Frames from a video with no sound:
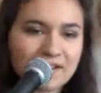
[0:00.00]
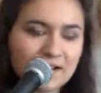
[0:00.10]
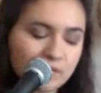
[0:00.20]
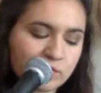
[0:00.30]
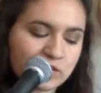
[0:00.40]

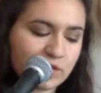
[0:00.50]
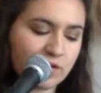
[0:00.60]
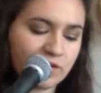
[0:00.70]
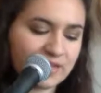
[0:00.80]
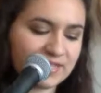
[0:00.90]
I'm so
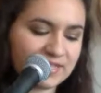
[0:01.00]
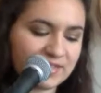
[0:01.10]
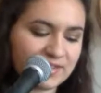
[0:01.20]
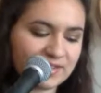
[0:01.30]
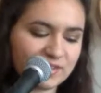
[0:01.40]

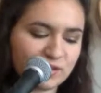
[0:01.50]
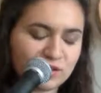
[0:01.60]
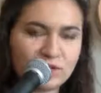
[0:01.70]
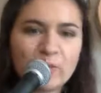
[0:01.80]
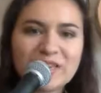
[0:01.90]
excited
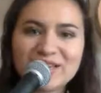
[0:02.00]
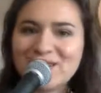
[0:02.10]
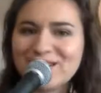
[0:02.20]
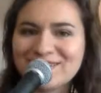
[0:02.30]
to be